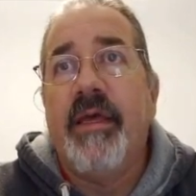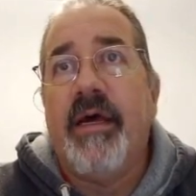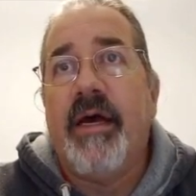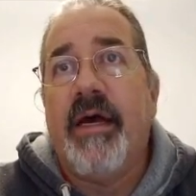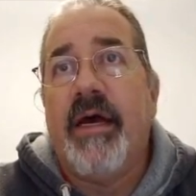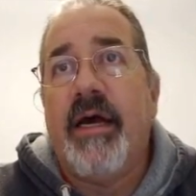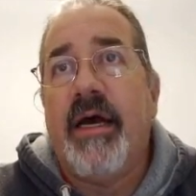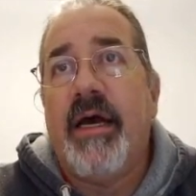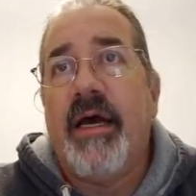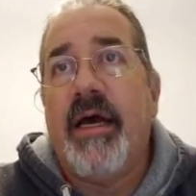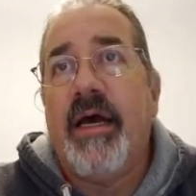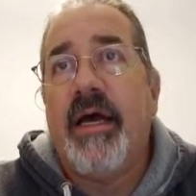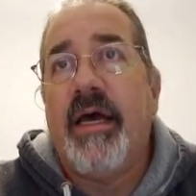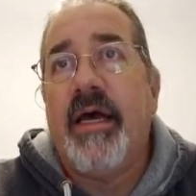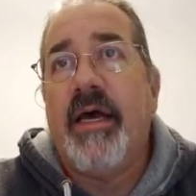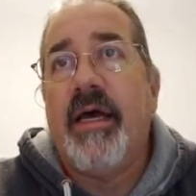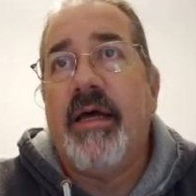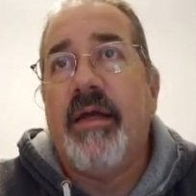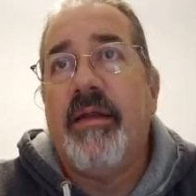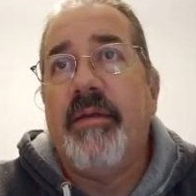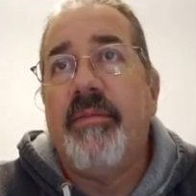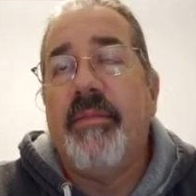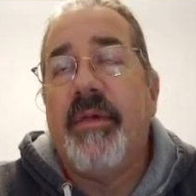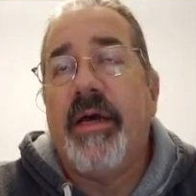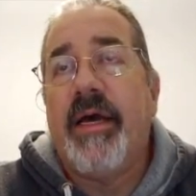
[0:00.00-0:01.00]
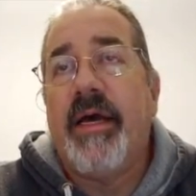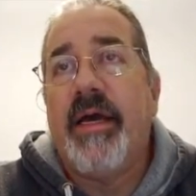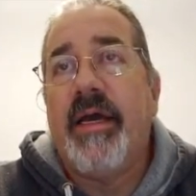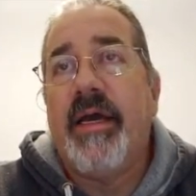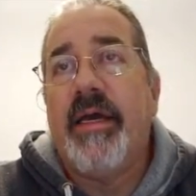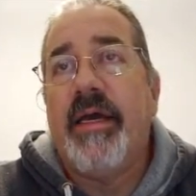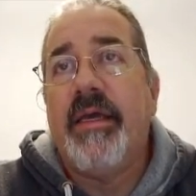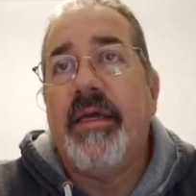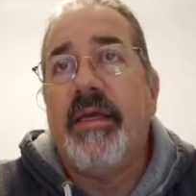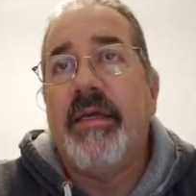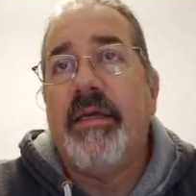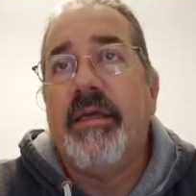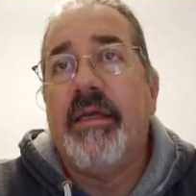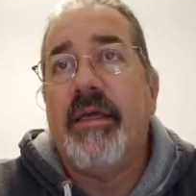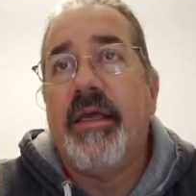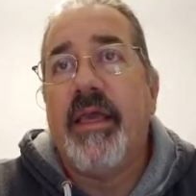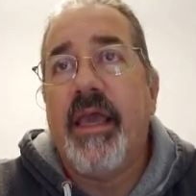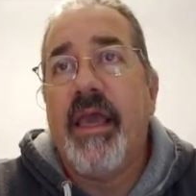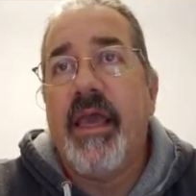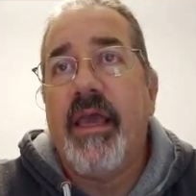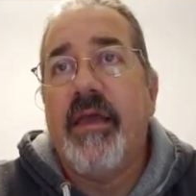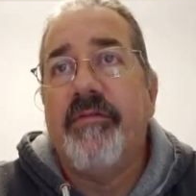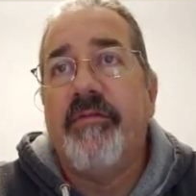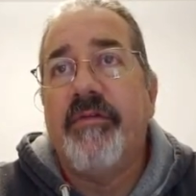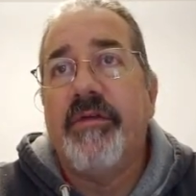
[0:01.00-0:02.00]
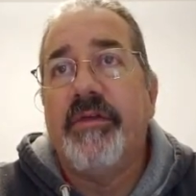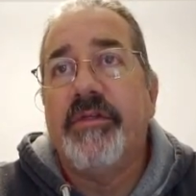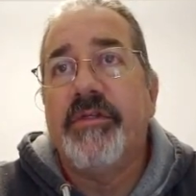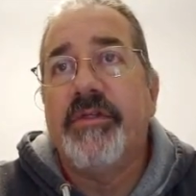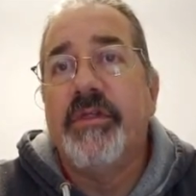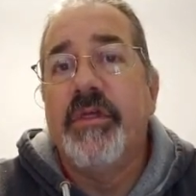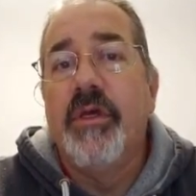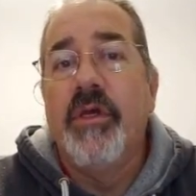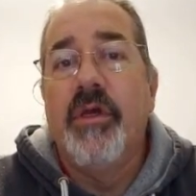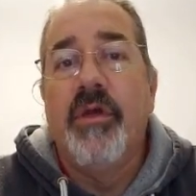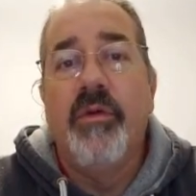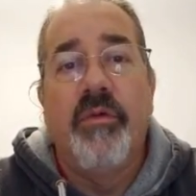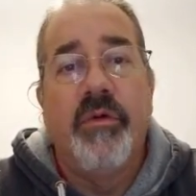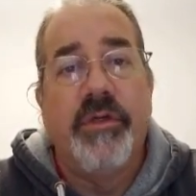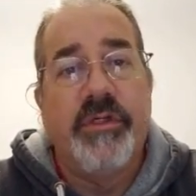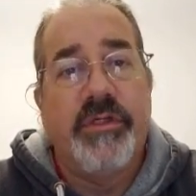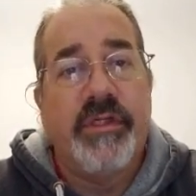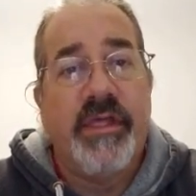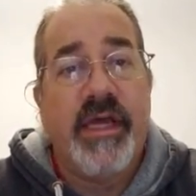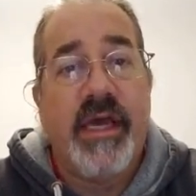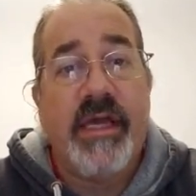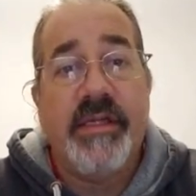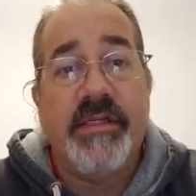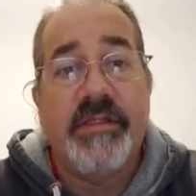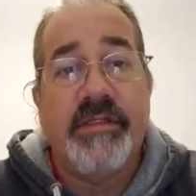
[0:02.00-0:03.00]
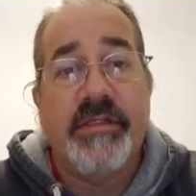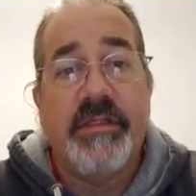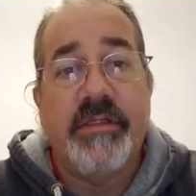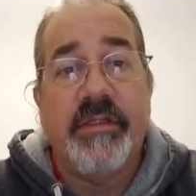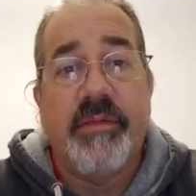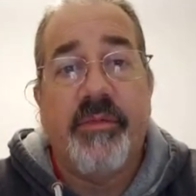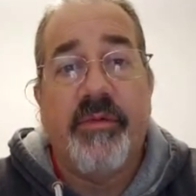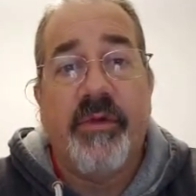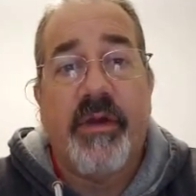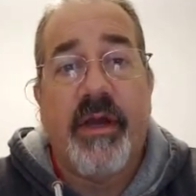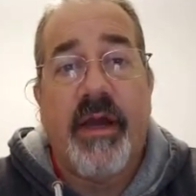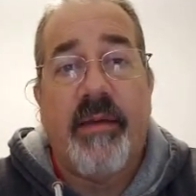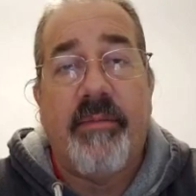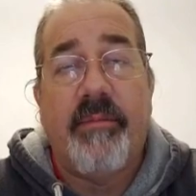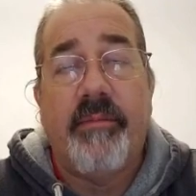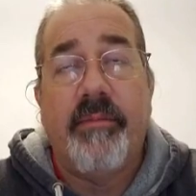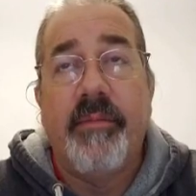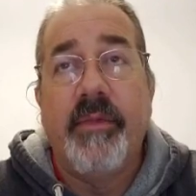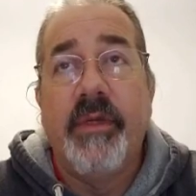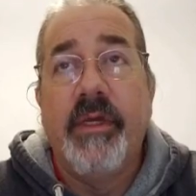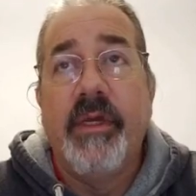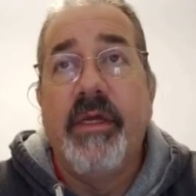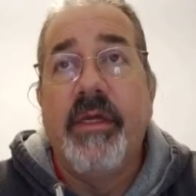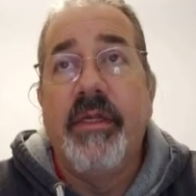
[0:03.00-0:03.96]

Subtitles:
on my canvas, which that isn't the problem.